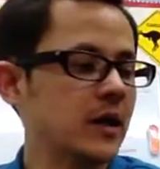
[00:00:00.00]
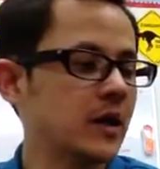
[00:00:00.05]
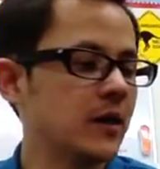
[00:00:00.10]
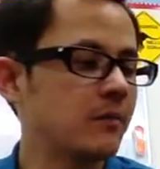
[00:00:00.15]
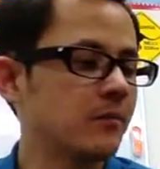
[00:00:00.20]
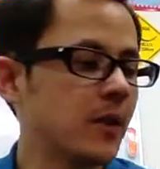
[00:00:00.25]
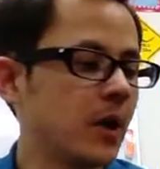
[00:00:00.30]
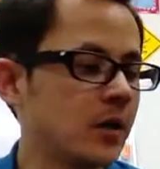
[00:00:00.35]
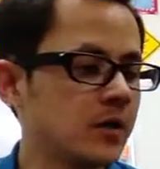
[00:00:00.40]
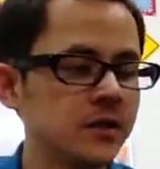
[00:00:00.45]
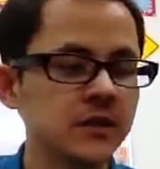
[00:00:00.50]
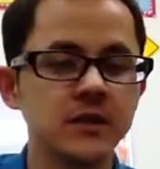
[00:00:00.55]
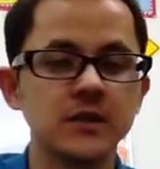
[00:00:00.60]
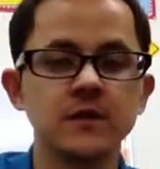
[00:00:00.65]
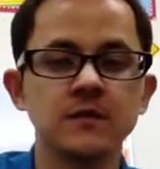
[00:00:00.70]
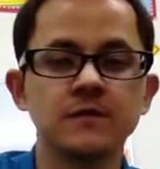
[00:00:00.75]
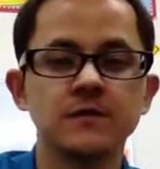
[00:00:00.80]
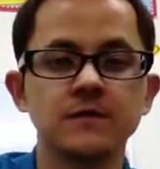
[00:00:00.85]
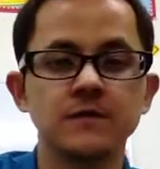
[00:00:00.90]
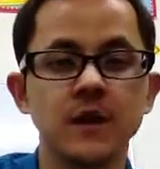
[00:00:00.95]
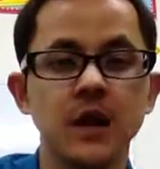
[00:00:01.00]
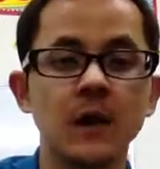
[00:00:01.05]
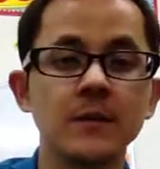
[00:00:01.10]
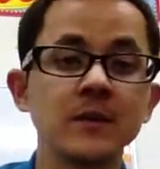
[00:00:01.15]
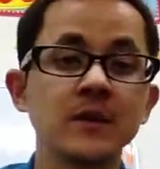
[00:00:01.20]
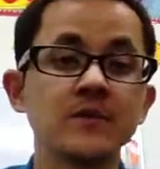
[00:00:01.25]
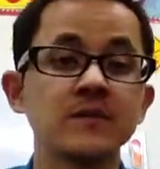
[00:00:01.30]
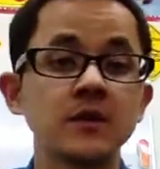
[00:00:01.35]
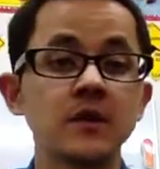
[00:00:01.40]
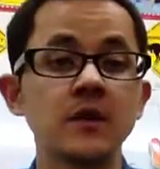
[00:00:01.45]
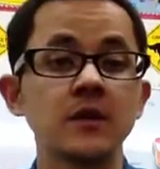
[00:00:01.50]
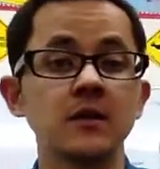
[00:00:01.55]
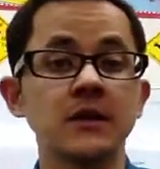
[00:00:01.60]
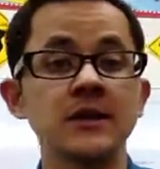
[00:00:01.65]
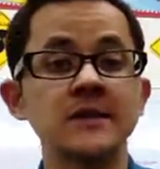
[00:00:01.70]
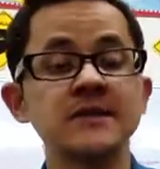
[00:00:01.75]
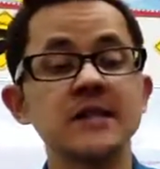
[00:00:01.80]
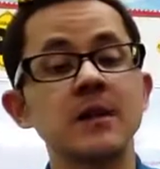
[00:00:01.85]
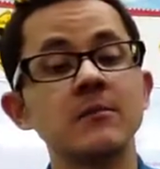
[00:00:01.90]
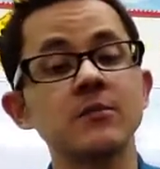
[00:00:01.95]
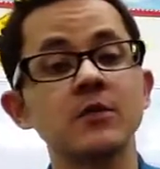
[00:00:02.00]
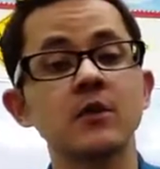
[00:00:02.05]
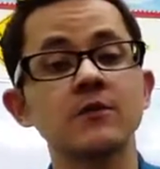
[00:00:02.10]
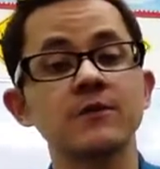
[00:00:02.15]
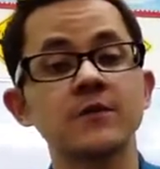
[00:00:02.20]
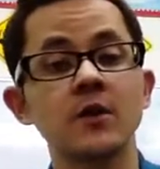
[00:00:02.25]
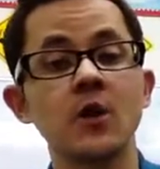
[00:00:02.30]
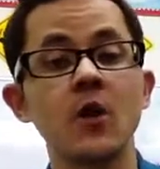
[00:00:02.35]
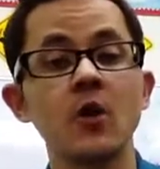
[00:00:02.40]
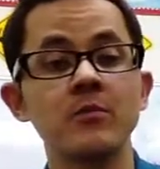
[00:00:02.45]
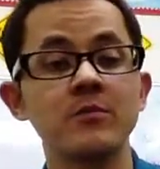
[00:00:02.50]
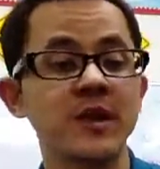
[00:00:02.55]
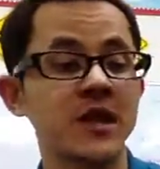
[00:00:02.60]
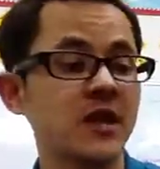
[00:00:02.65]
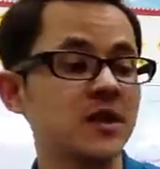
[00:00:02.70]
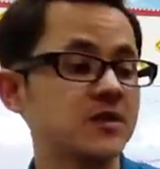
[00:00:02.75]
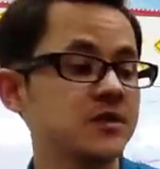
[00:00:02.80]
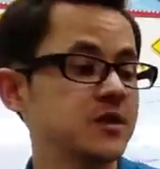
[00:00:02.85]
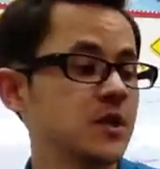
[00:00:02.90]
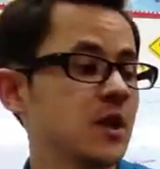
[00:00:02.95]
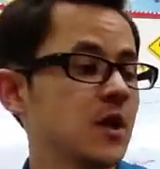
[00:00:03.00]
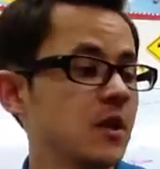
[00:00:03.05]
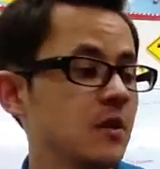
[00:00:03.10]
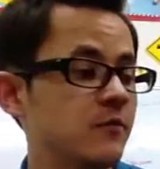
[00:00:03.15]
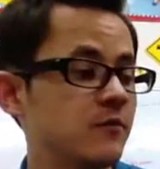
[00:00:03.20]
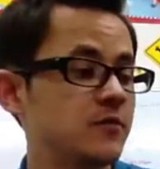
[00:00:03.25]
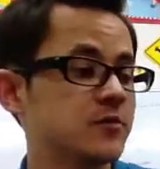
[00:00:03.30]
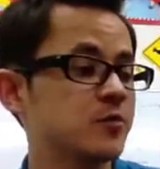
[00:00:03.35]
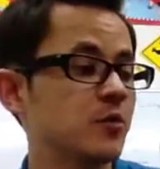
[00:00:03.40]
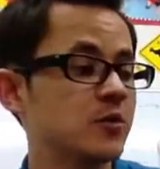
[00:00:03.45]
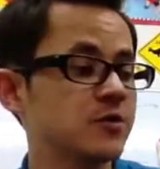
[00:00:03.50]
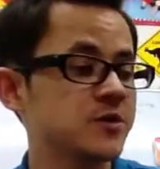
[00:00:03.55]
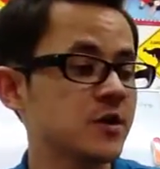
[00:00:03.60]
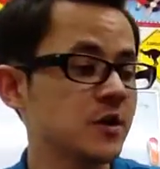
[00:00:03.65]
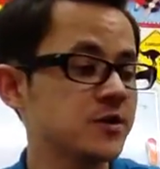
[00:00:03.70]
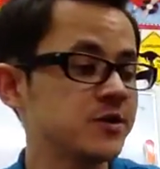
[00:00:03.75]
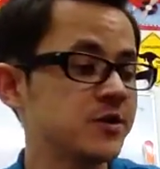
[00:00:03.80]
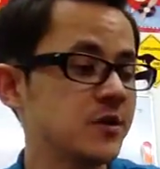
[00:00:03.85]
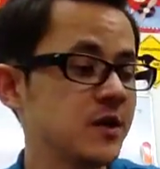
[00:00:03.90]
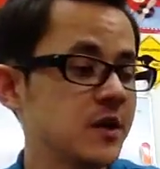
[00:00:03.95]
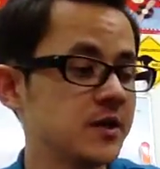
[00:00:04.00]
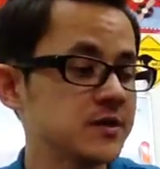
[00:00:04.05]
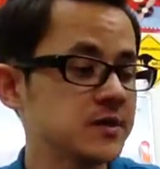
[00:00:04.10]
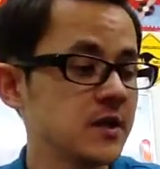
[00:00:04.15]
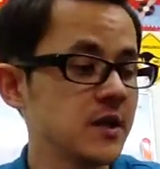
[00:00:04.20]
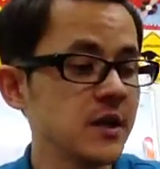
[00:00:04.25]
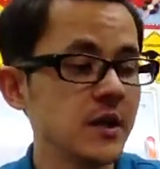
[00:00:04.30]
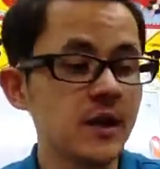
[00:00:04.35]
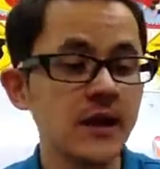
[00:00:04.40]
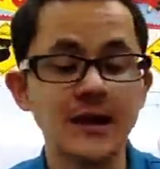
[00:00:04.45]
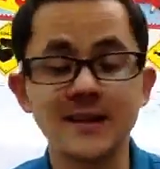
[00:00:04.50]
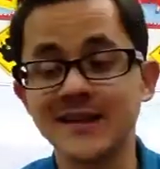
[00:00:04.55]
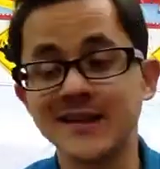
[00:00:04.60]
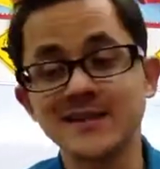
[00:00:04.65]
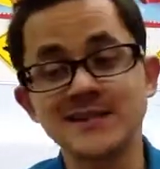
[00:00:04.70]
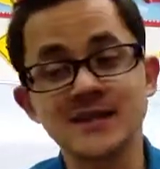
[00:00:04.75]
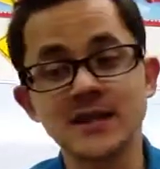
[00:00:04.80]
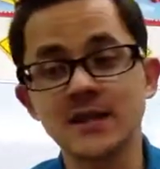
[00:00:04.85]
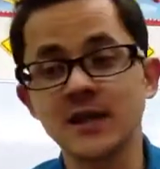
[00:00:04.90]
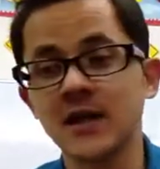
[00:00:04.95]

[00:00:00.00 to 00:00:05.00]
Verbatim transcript: um, I'll leave. I'm going to leave the link down below for the homepage for Sports Card Direct. Like I said,